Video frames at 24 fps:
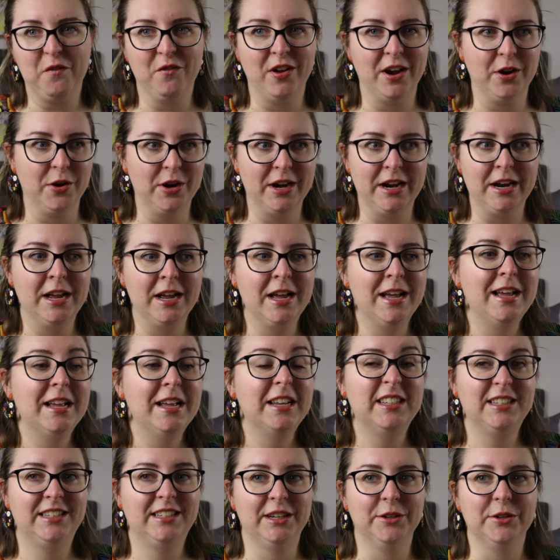very
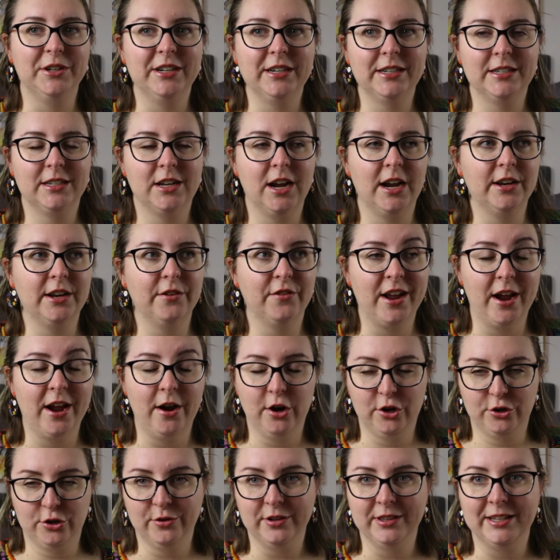serious kind of
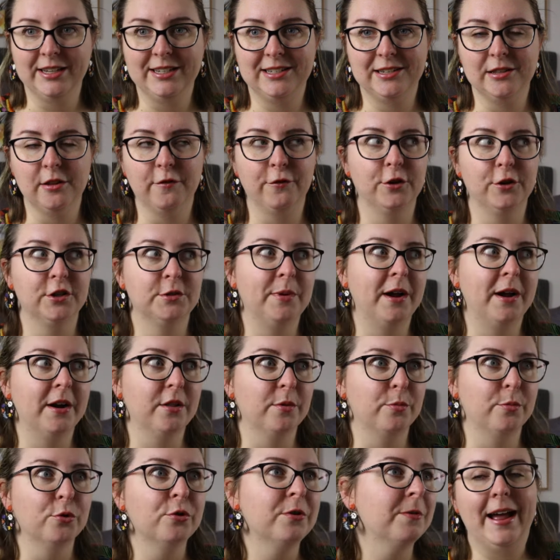character, at least in the first part of
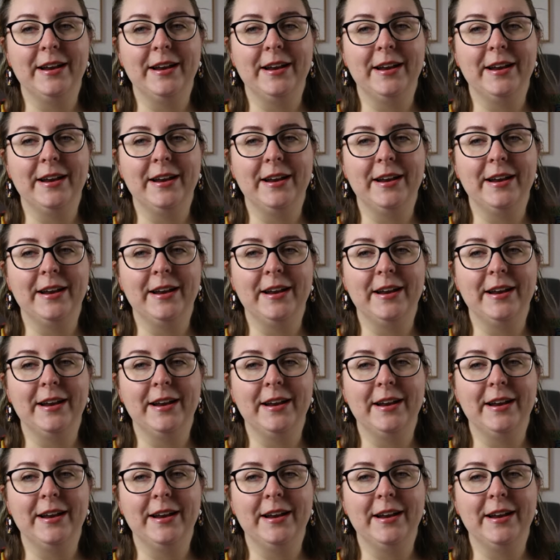the book.